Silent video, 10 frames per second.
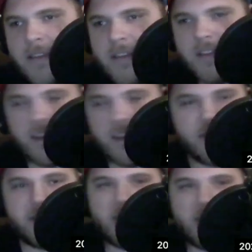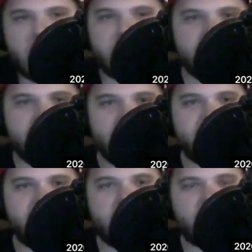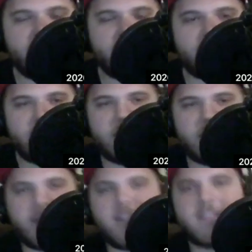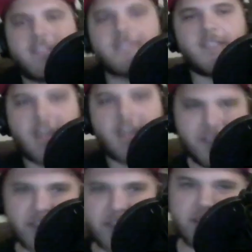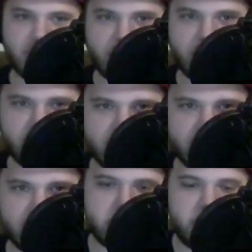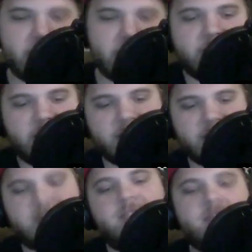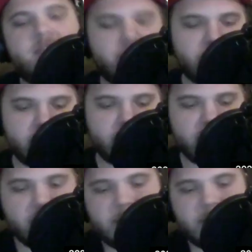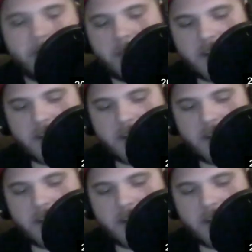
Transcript: And how good is Derek Carr? I think he's fine. I think he's a little bit underrated compared to what other people think.